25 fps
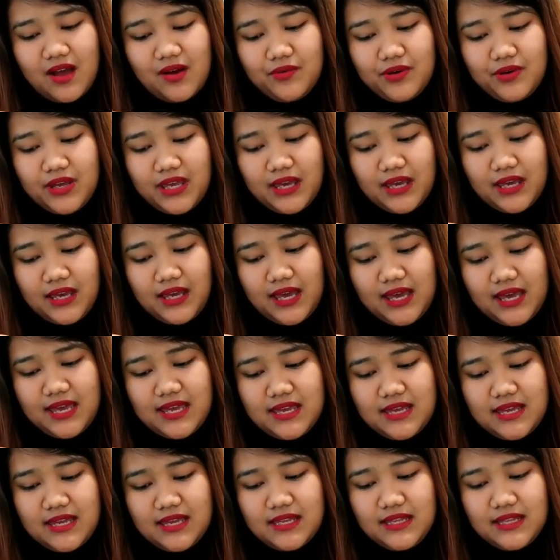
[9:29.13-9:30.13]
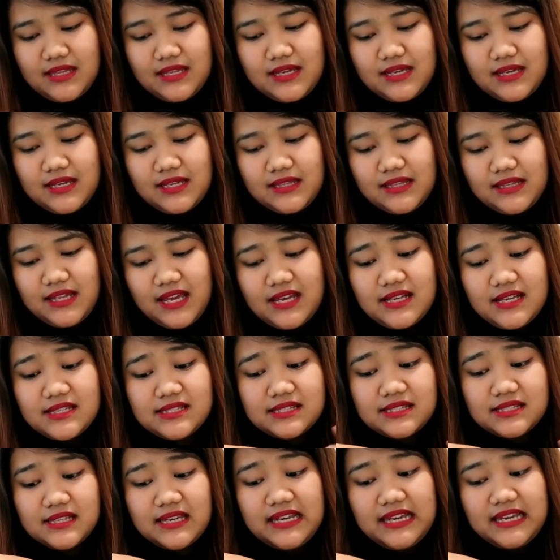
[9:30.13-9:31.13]
Okay, and
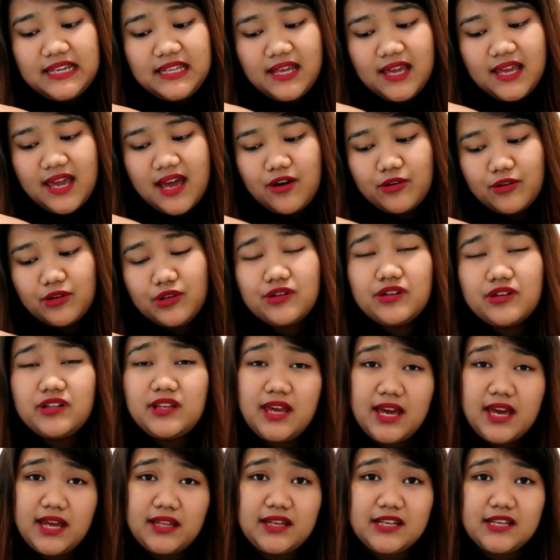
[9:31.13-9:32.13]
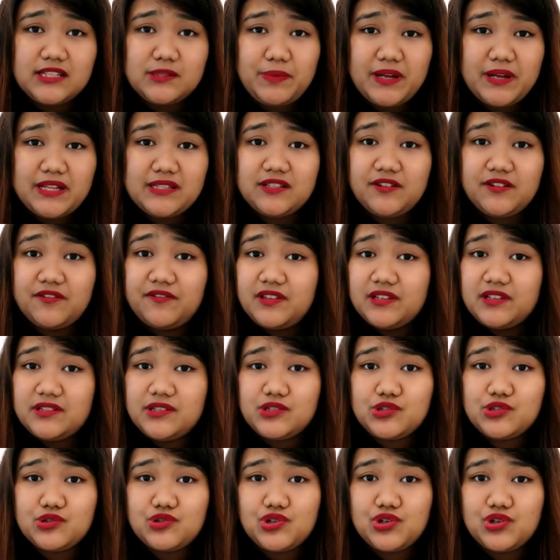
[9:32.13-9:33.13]
next, eating out could get expensive.
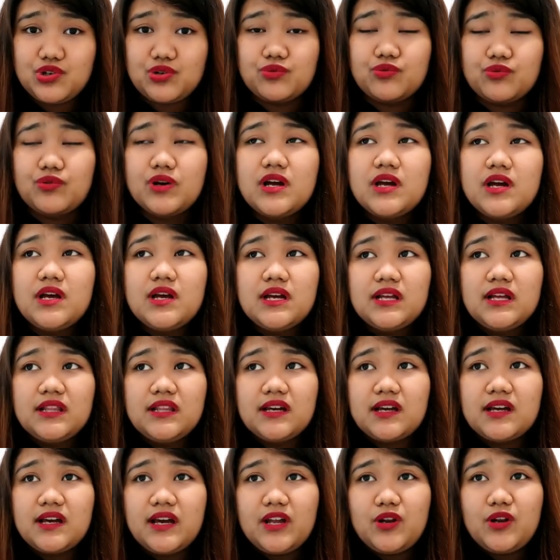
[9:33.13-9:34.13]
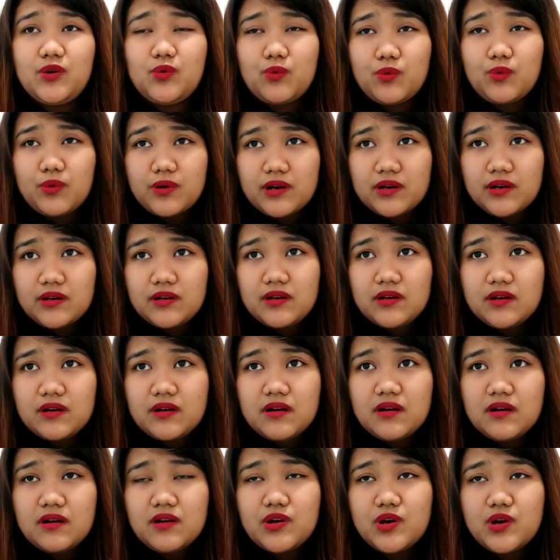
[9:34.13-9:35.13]
This is true. Like, an
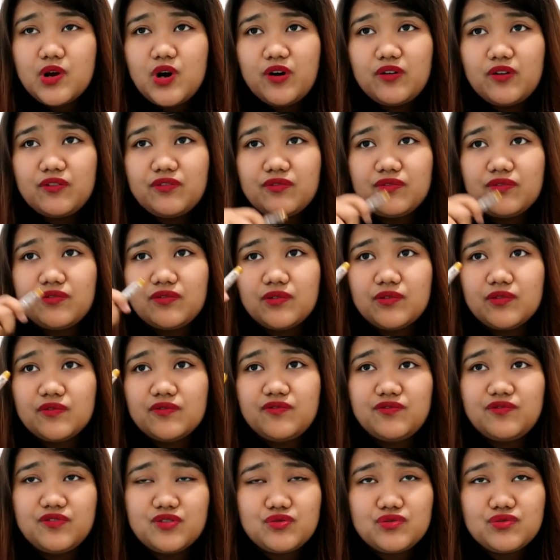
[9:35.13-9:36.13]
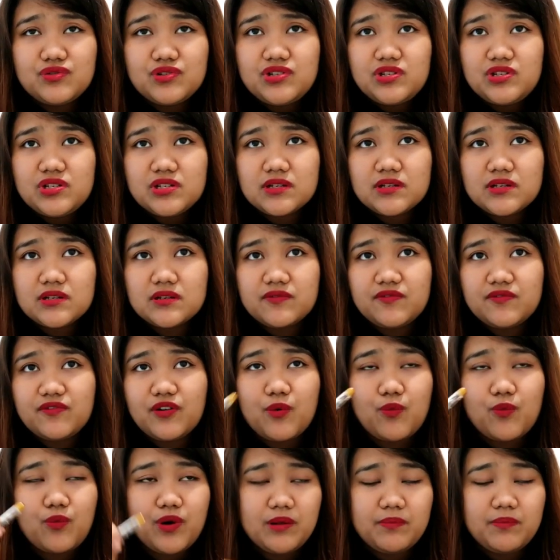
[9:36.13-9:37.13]
order of food
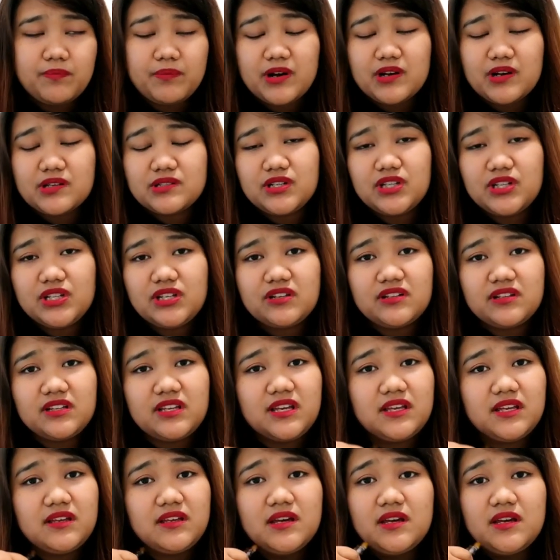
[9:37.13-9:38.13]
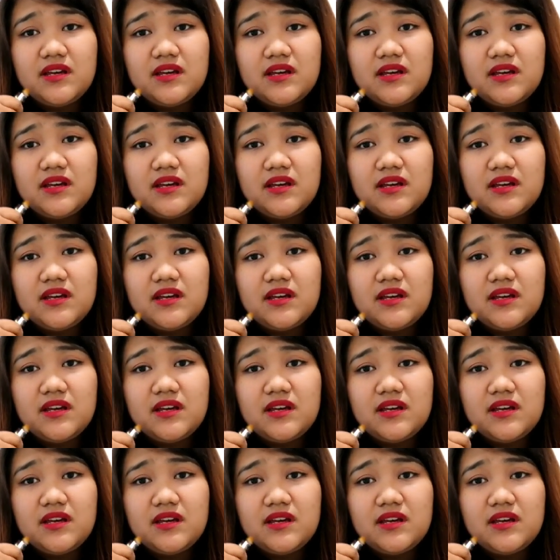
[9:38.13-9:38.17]
for one person could